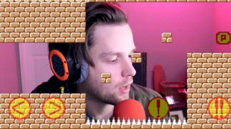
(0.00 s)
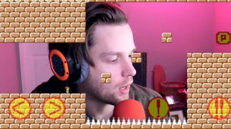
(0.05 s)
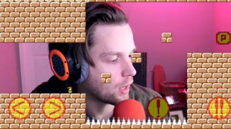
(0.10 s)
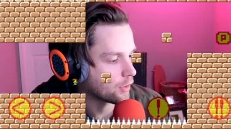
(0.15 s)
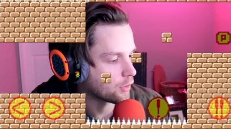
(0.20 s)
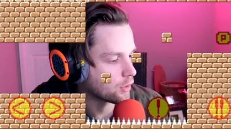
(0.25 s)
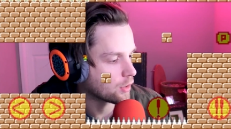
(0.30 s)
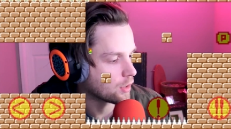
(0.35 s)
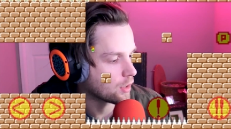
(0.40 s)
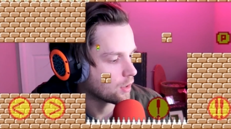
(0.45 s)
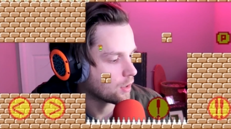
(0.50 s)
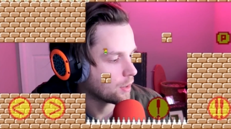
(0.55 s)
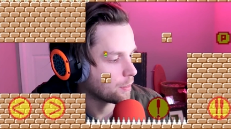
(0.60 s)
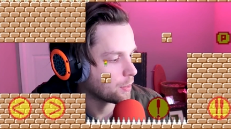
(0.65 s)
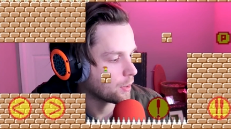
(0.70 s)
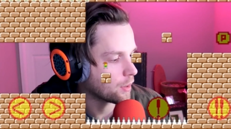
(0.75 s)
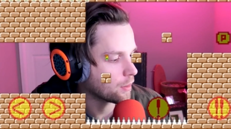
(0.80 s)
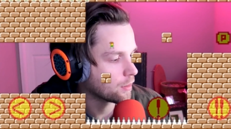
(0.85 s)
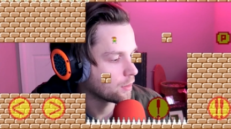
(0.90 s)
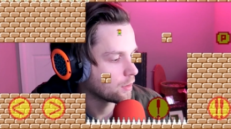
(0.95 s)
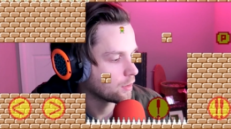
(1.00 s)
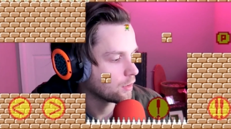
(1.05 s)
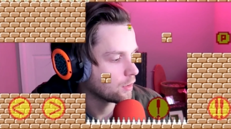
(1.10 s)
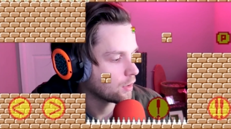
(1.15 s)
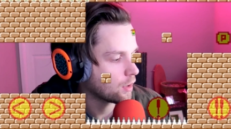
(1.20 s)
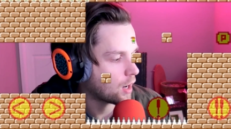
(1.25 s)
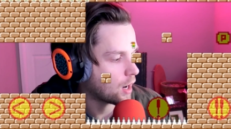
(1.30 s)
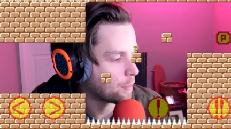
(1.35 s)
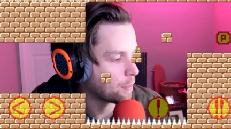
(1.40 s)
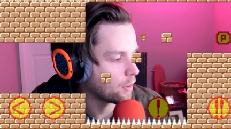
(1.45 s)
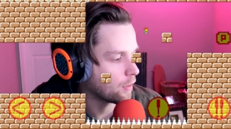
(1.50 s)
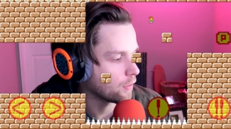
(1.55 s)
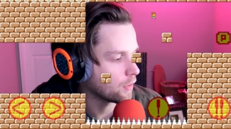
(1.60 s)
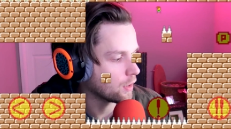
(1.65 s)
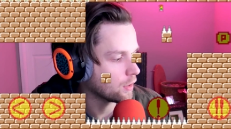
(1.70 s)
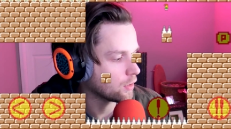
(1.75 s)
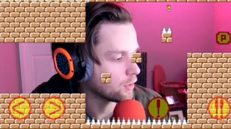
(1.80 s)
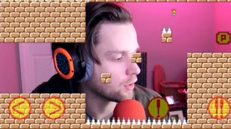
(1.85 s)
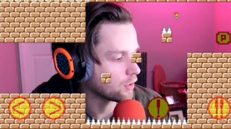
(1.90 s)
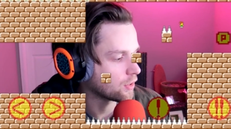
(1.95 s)
Alright, so you go up here. Hop over
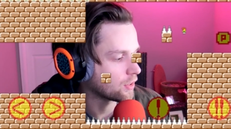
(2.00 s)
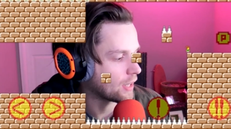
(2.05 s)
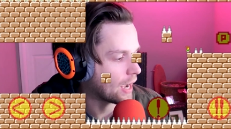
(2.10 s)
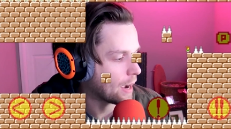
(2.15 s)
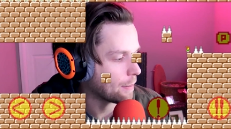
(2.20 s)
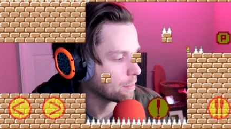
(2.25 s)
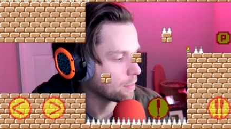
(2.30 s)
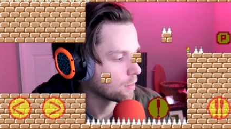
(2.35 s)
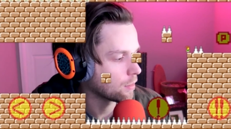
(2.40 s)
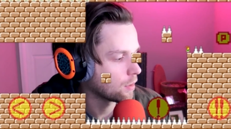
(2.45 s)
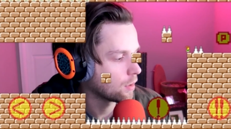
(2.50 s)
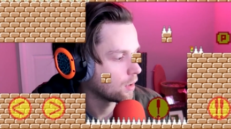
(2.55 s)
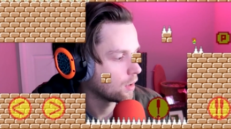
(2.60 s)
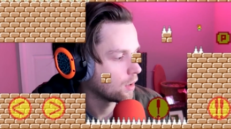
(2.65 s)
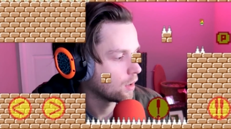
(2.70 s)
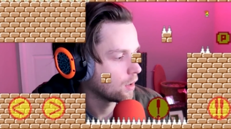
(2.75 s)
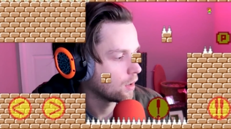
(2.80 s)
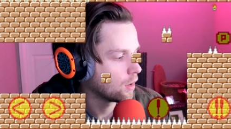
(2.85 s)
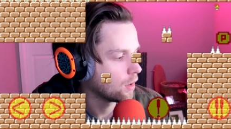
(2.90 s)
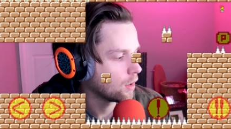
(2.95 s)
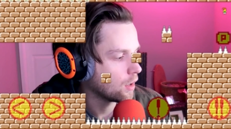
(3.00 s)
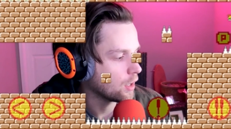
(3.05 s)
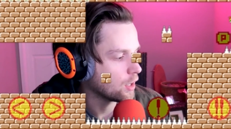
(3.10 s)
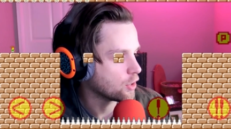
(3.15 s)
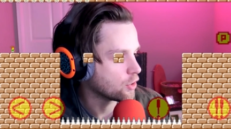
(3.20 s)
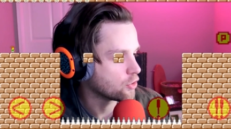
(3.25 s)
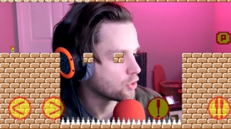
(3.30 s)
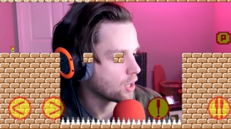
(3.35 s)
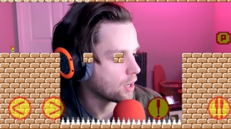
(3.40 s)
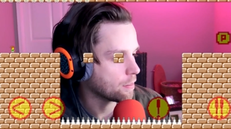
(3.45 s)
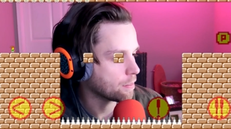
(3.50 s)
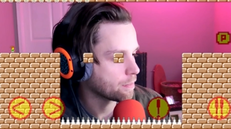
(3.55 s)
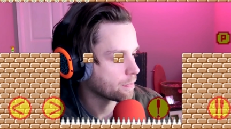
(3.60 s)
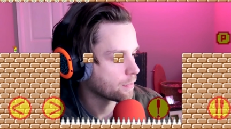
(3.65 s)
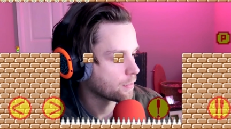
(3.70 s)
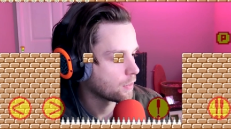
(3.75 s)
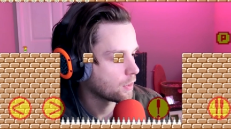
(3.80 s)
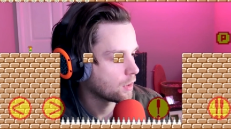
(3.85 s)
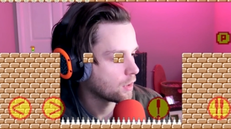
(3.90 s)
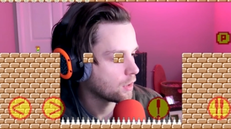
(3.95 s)
this. You stop. You jump.
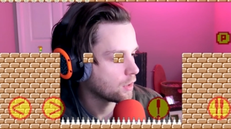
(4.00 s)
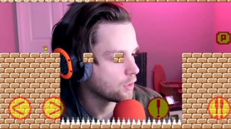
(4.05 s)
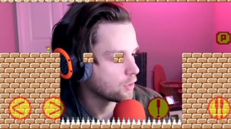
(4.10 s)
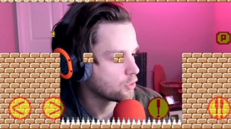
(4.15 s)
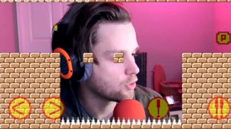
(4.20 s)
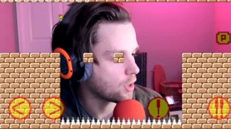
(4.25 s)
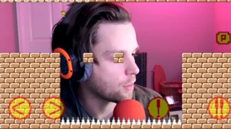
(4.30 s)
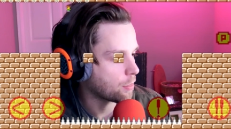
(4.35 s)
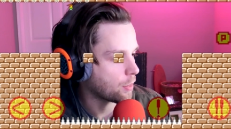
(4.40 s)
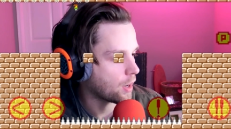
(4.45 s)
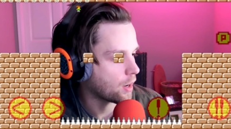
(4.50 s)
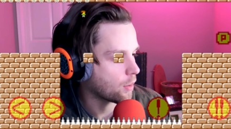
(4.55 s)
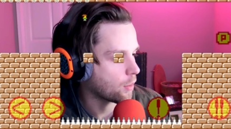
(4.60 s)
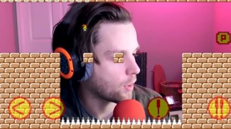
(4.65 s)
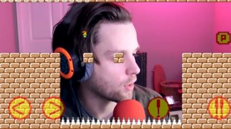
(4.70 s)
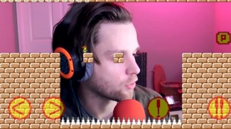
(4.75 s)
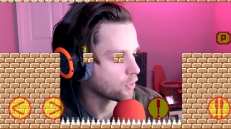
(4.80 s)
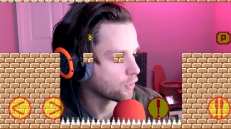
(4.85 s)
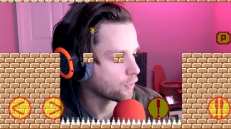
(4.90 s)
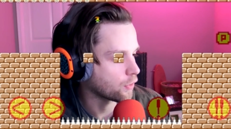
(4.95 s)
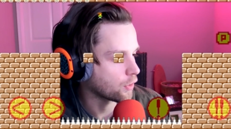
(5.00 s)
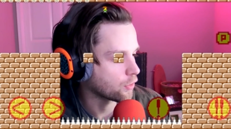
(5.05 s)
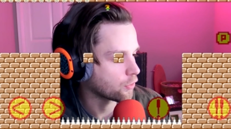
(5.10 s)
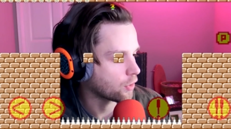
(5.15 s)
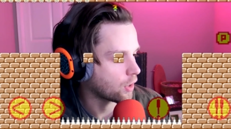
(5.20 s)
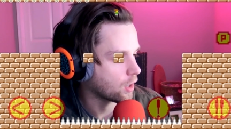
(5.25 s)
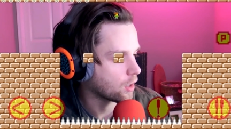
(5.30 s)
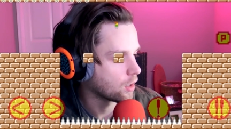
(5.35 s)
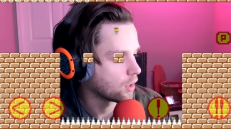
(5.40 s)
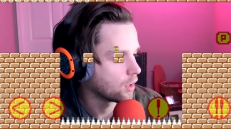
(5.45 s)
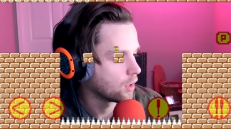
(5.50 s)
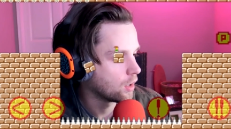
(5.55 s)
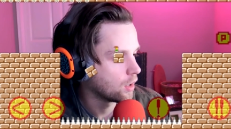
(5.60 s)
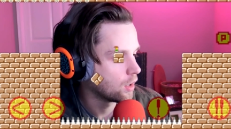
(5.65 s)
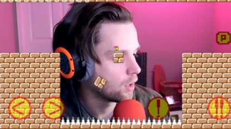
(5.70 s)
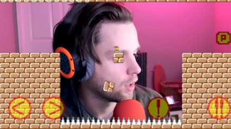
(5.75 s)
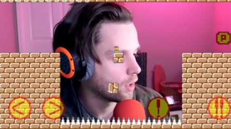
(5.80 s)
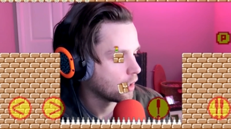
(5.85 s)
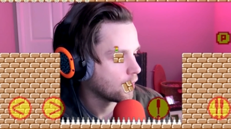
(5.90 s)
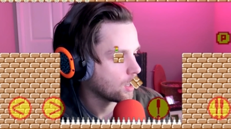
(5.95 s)
You jump right here. Watch this first try.
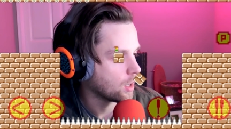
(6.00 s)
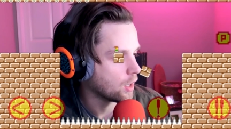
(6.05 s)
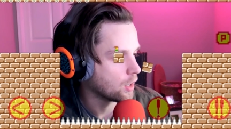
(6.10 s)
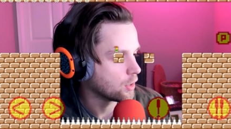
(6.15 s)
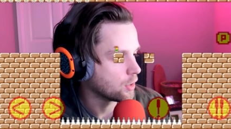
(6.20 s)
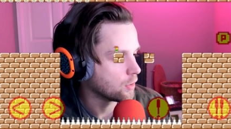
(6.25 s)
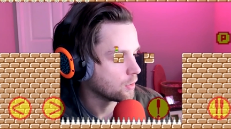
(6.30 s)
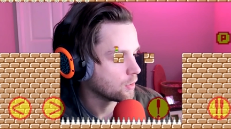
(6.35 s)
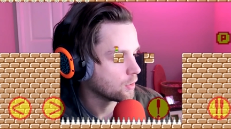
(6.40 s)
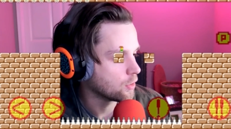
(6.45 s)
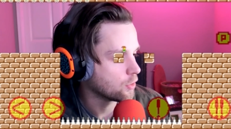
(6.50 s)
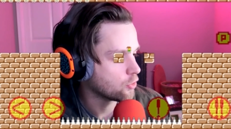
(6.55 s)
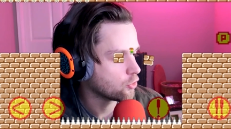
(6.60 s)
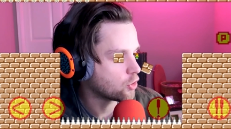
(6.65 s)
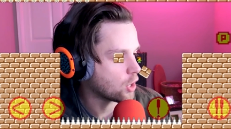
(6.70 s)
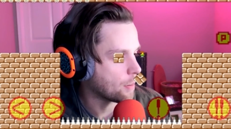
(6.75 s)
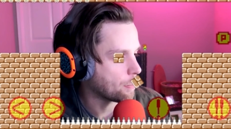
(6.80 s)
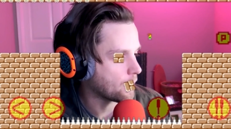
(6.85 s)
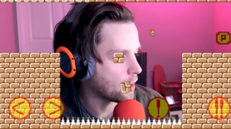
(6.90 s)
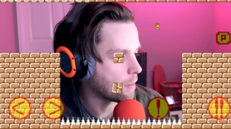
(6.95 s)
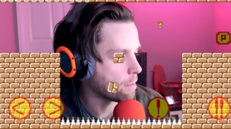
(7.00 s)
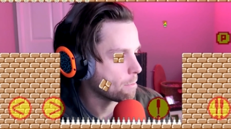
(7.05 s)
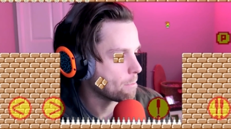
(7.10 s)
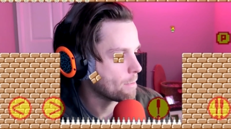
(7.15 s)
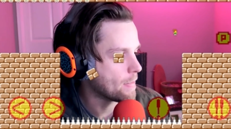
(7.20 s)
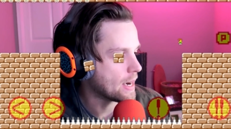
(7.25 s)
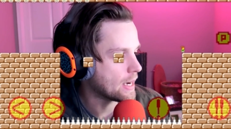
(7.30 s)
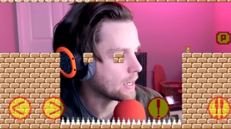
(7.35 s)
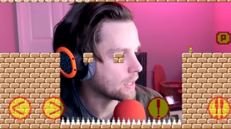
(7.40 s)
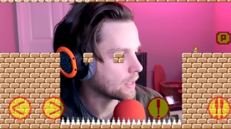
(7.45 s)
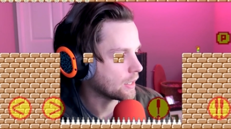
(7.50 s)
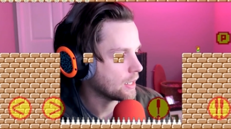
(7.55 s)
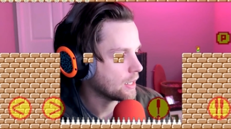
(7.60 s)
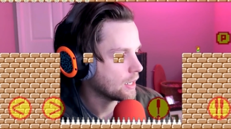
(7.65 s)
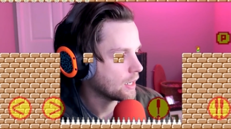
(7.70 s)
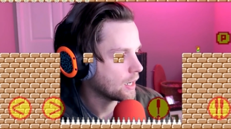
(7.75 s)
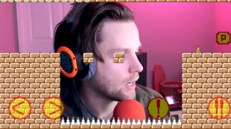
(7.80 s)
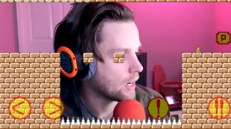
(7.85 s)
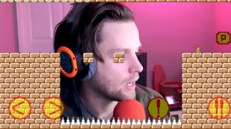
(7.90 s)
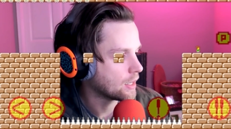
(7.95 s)
And you jump immediately.
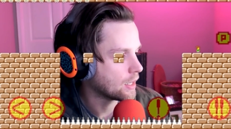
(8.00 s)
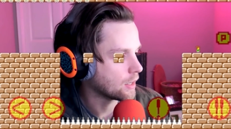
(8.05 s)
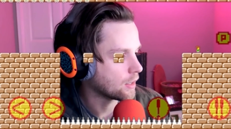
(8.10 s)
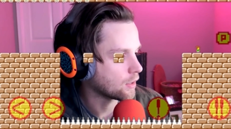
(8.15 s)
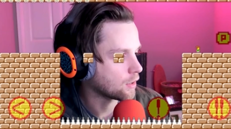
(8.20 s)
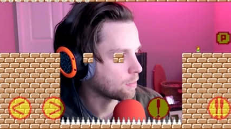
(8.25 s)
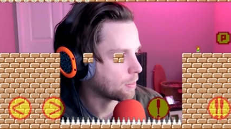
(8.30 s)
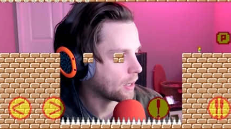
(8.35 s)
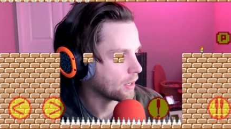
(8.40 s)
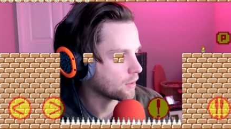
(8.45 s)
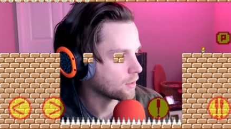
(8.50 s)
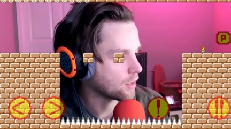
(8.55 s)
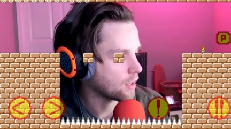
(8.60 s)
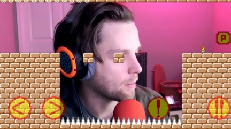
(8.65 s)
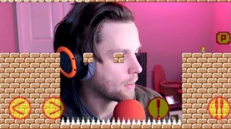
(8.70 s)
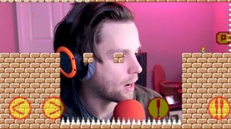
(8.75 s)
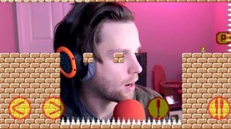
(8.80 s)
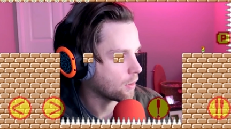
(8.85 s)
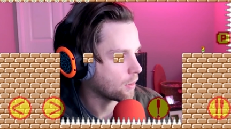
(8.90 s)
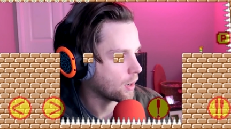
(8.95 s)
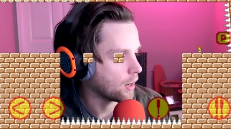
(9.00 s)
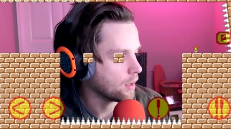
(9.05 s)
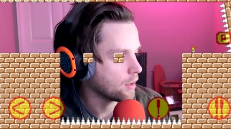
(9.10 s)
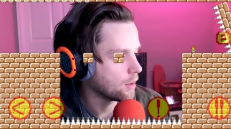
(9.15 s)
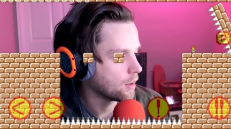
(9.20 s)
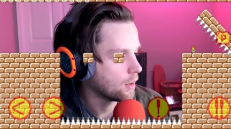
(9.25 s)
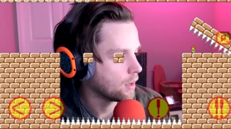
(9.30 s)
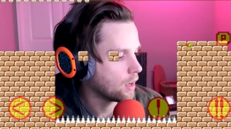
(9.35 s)
And then the spikes come out, right?